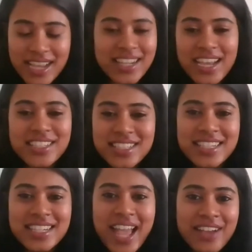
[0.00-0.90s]
just
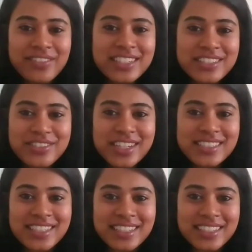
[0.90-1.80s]
didn't have an
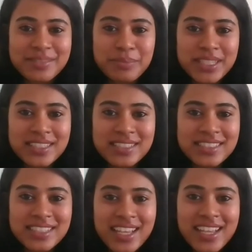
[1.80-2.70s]
interest in it, because
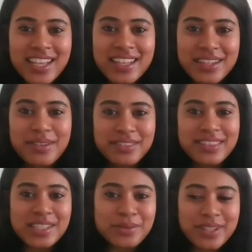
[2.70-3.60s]

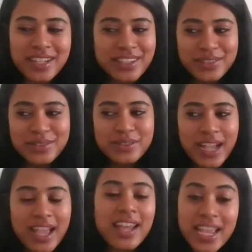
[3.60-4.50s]
that's when I knew,
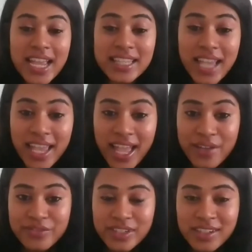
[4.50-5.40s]
and I
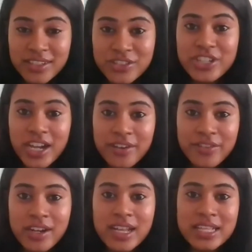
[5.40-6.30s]
have learned
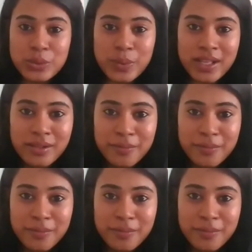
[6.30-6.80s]
Java as well,